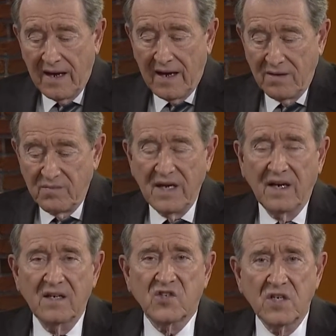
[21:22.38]
and being
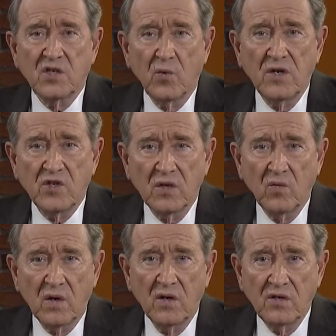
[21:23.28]
in a situation
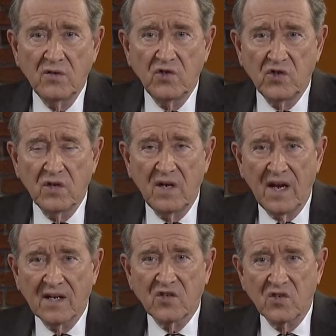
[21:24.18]
where you should
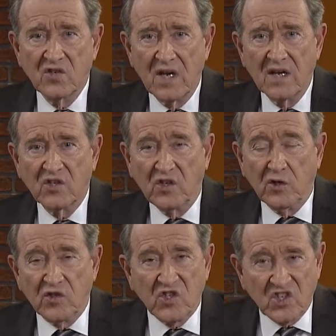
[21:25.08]
exercise
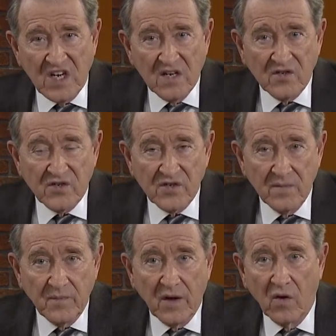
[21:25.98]
good sense
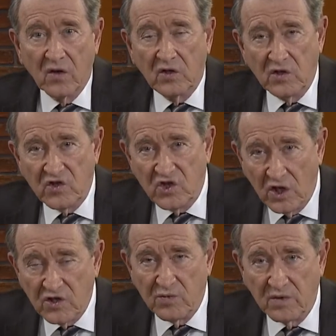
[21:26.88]
or good
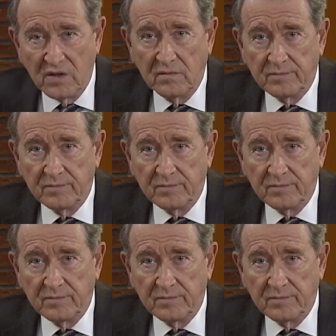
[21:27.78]
judgment.